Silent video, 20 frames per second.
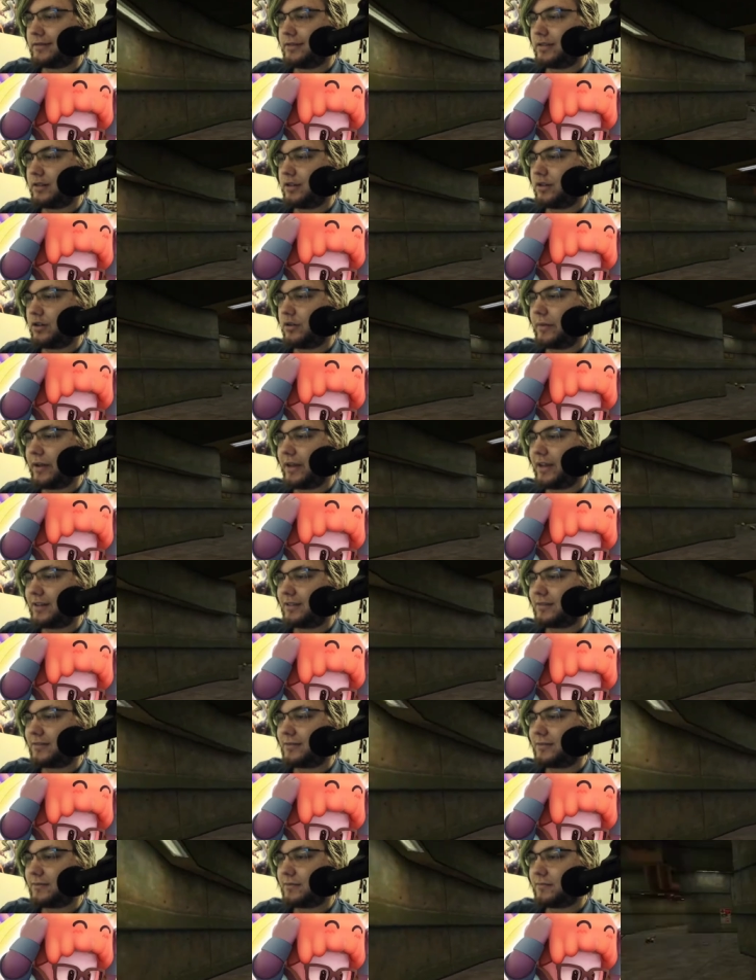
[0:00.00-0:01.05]
Oh, man.
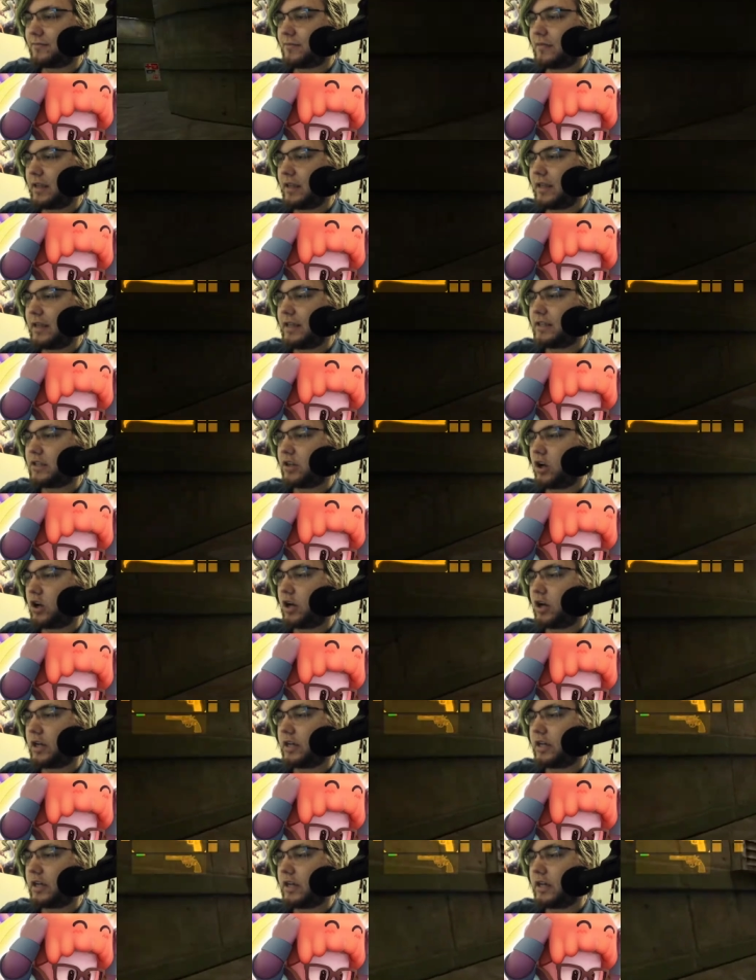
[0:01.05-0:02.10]
He's
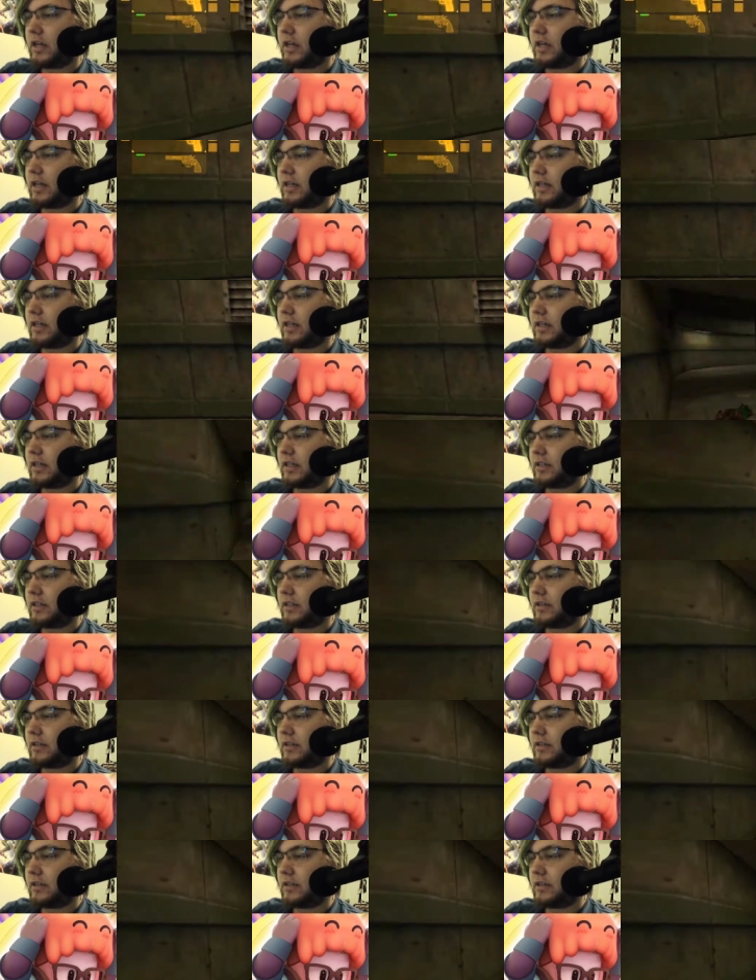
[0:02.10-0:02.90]
on, uh...